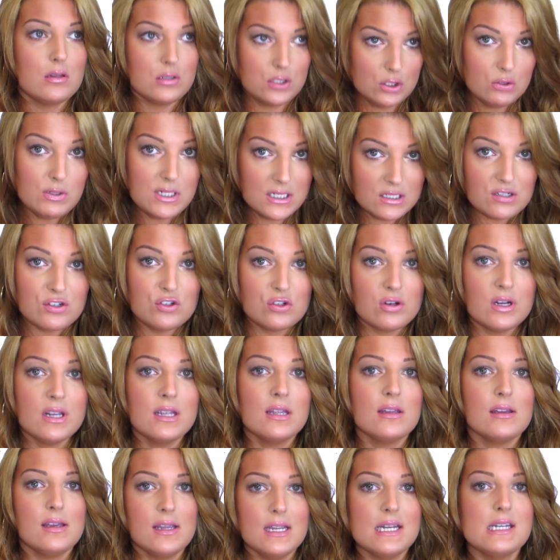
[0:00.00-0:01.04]
you need to
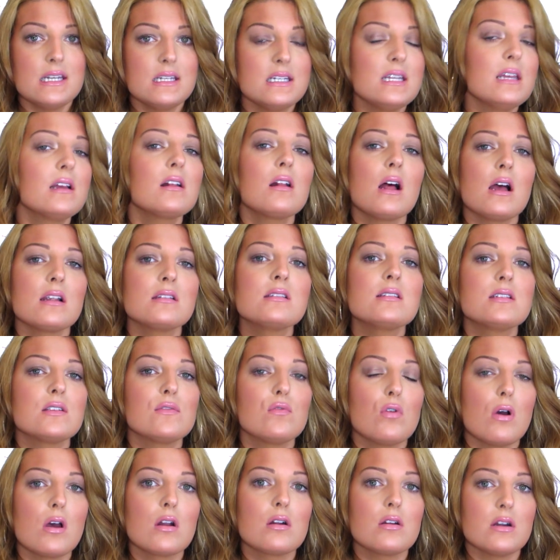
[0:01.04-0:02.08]
drink 8 to 10 glasses
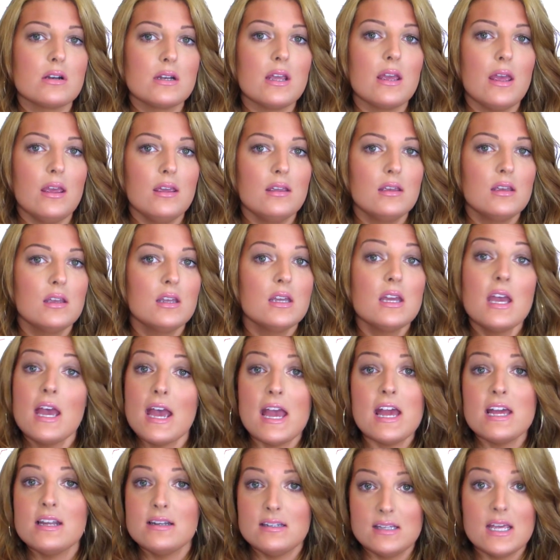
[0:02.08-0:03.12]
of water a day,
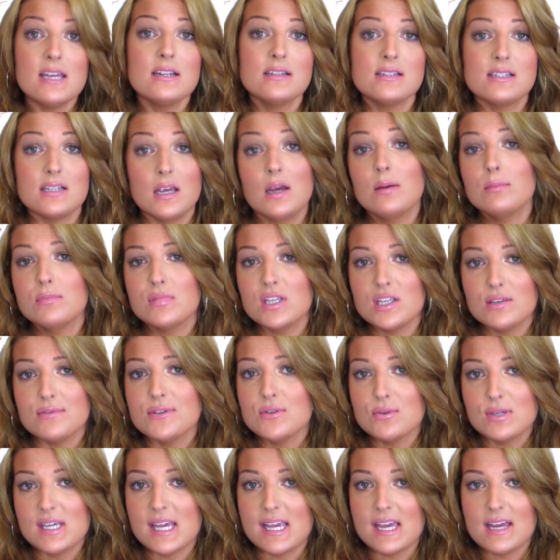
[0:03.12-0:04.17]
and then some
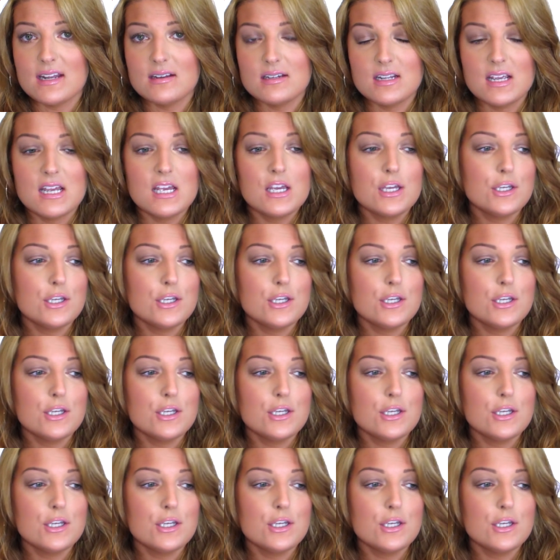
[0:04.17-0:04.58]
if you can.